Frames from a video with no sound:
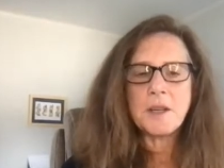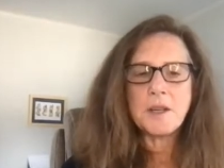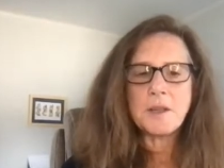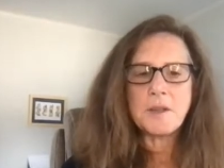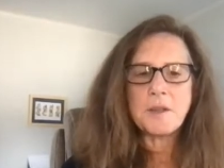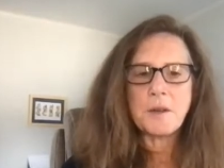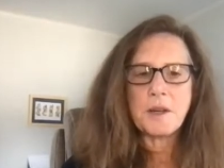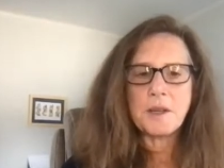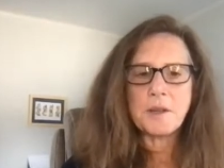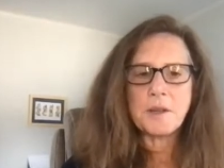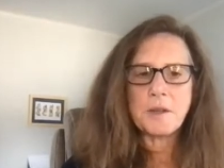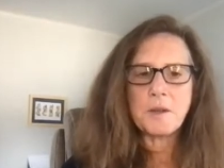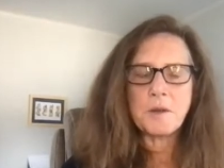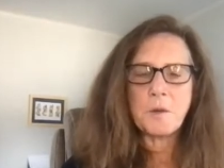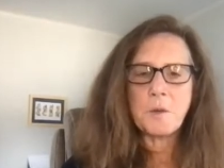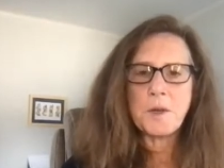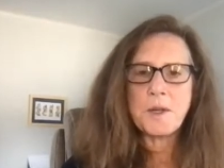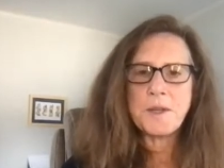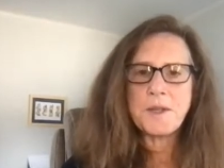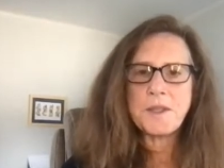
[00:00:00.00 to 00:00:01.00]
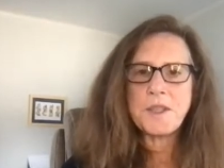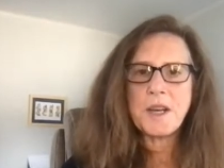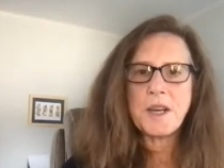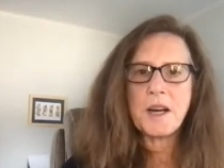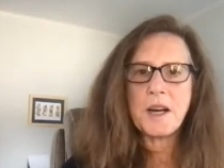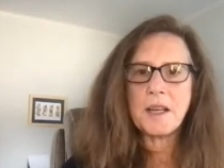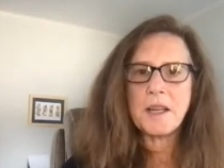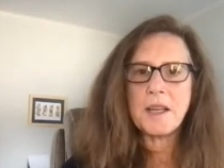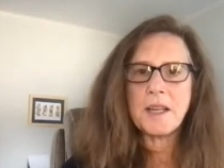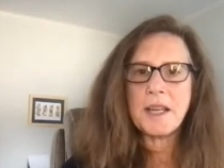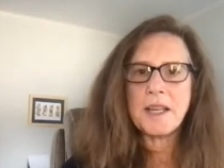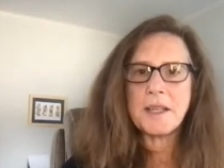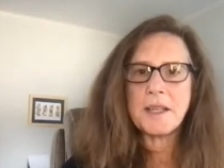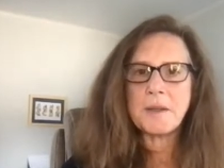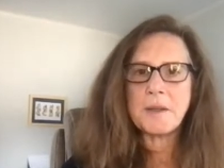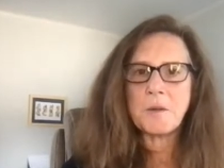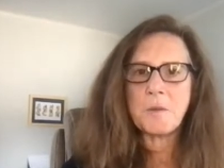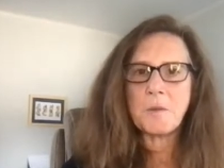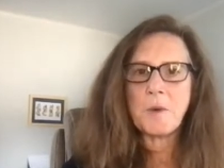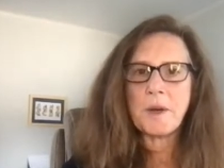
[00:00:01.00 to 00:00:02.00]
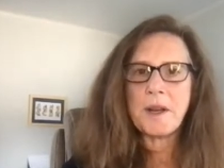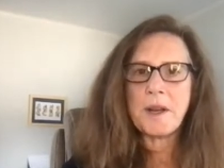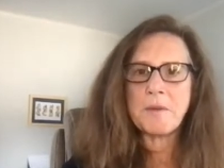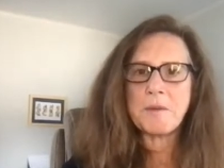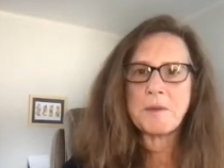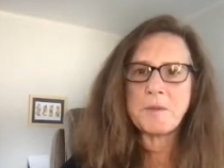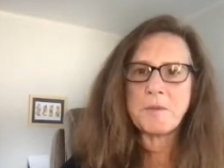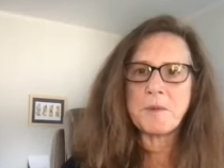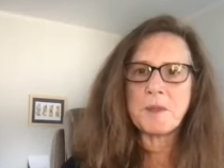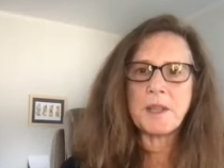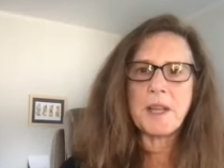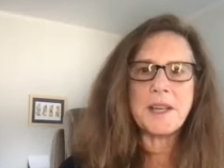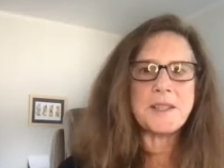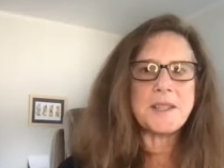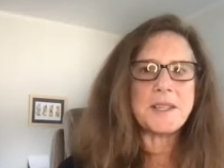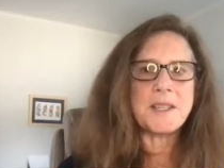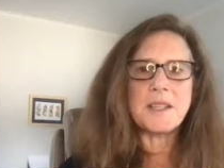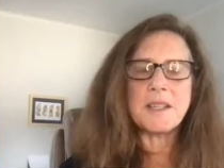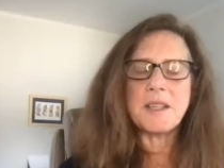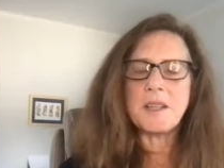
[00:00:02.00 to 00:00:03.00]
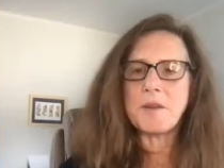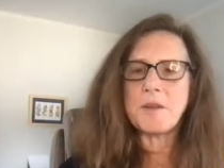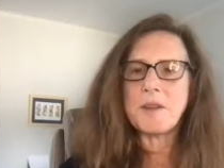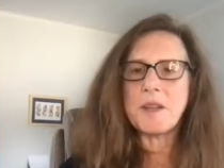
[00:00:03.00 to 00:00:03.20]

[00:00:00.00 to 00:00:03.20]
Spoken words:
daughter was young and when I was realizing,